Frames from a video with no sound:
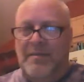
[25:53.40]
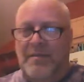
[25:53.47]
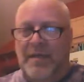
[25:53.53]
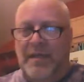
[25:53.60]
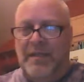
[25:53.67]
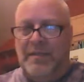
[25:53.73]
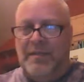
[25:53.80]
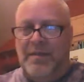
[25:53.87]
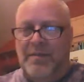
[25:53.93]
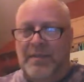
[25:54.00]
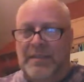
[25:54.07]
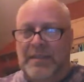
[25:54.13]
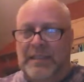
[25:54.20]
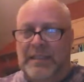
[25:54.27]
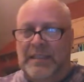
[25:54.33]
What
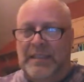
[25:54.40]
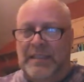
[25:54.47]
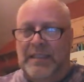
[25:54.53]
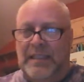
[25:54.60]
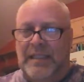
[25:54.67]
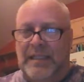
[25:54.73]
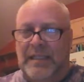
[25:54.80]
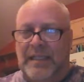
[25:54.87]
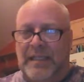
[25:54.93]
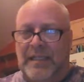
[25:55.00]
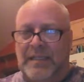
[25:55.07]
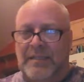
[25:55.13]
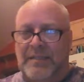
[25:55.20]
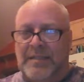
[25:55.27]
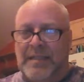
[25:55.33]
going
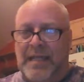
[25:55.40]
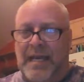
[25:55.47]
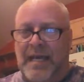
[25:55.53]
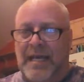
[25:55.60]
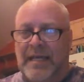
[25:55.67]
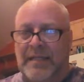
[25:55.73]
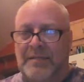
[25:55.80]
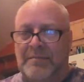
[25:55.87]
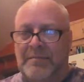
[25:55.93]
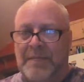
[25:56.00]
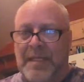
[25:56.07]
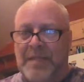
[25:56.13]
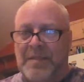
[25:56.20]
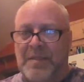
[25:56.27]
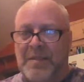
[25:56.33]
inside
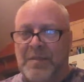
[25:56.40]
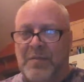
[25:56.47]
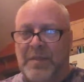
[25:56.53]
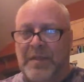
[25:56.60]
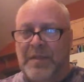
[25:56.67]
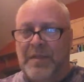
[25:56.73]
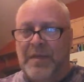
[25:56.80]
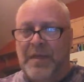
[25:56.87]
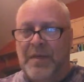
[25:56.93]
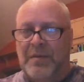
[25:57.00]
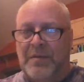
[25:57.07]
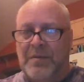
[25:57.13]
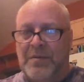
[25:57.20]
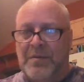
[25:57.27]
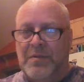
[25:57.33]
messes with the
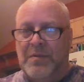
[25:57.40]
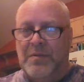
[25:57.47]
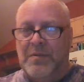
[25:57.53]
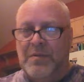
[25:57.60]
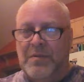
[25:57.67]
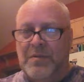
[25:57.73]
nose?